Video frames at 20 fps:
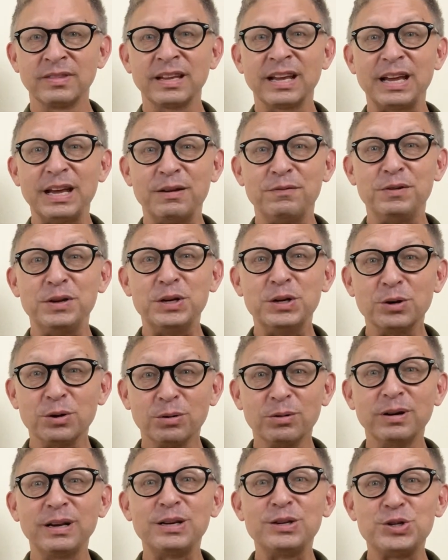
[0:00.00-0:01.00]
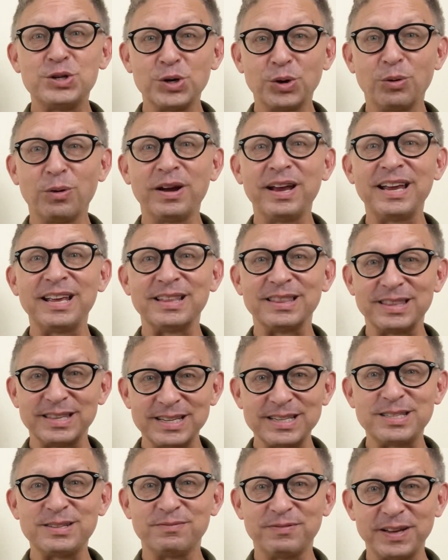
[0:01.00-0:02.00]
If you're enjoying
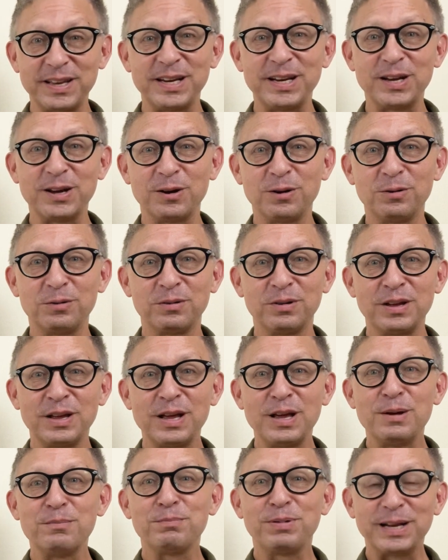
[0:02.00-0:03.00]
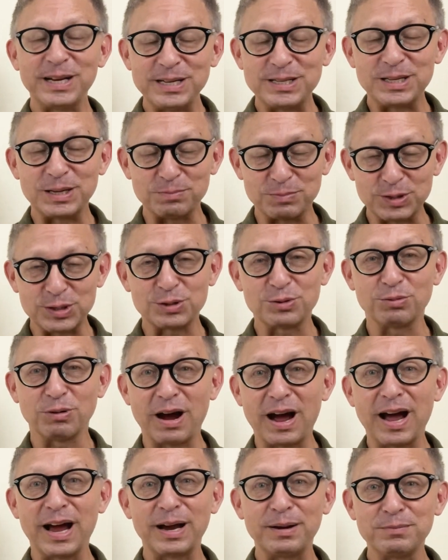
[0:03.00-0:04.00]
this video, please
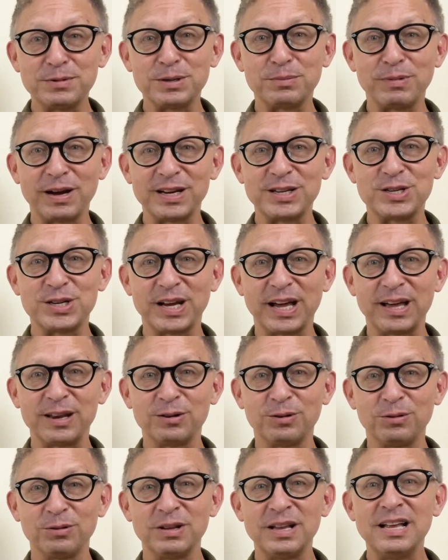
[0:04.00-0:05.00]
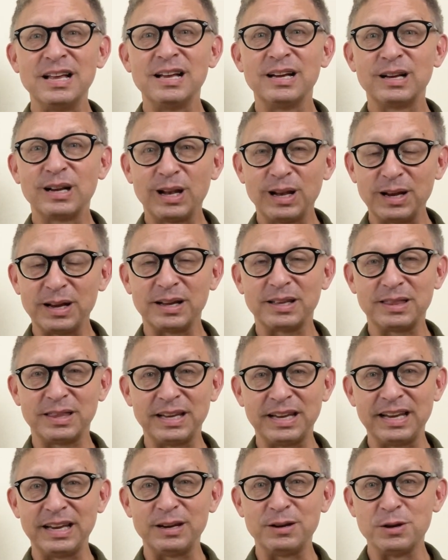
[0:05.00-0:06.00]
subscribe to my channel, click
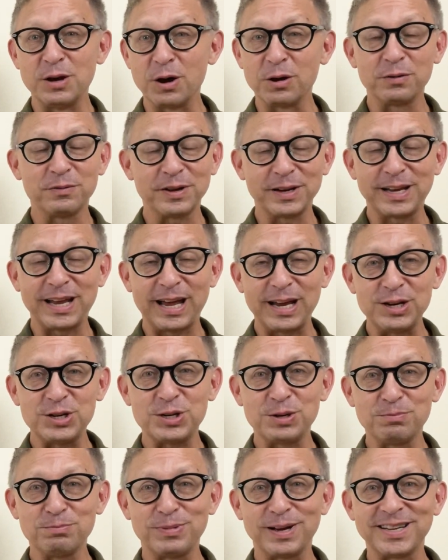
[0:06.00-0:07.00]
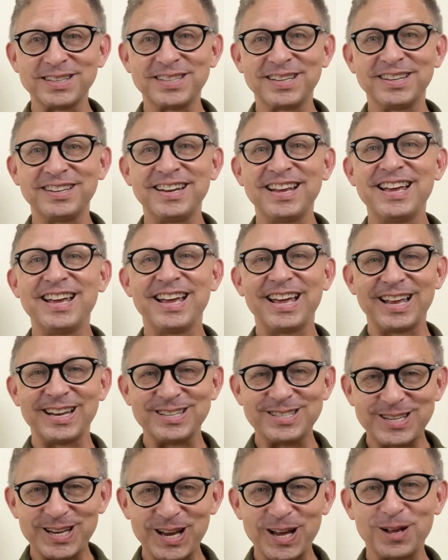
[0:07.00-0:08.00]
the notification button,
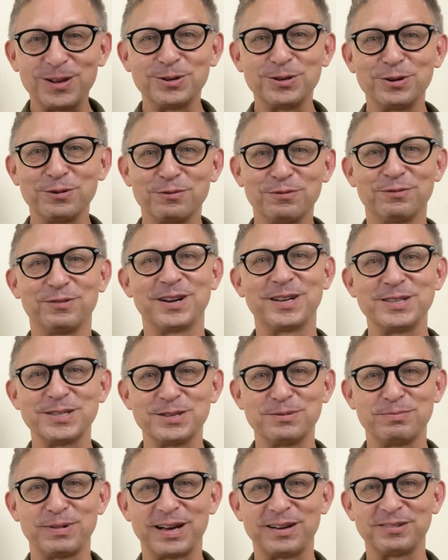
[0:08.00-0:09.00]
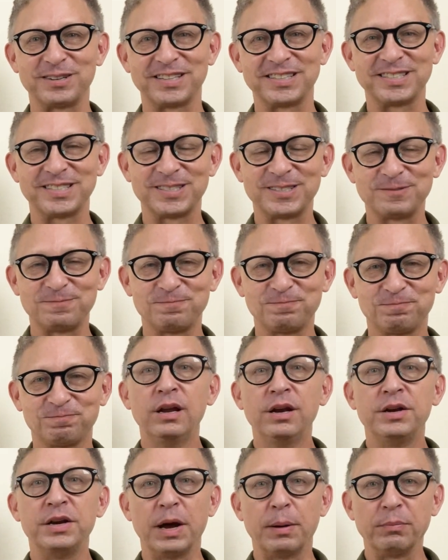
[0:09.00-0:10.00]
and tell your friends about it.
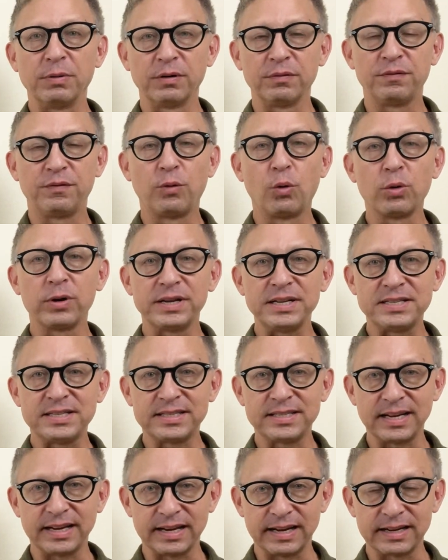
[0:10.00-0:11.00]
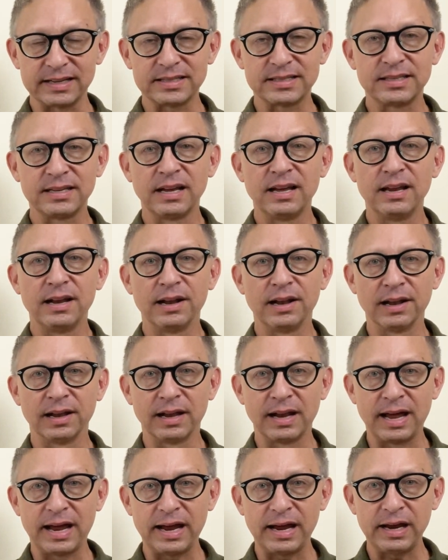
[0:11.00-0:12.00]
Number 46,
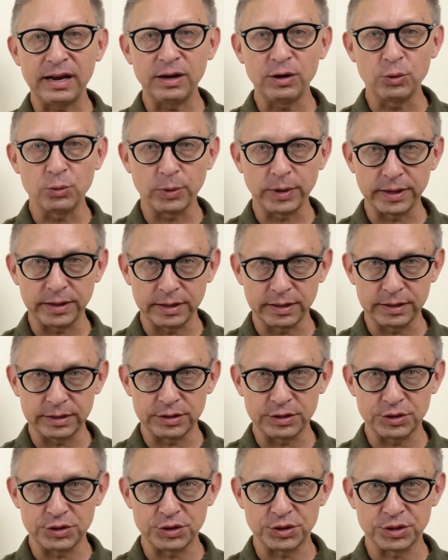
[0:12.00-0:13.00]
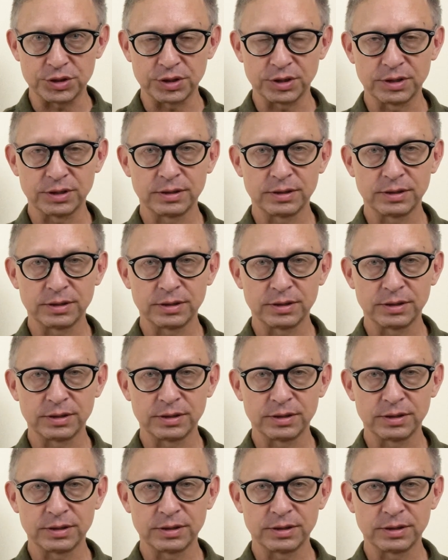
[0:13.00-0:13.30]
language.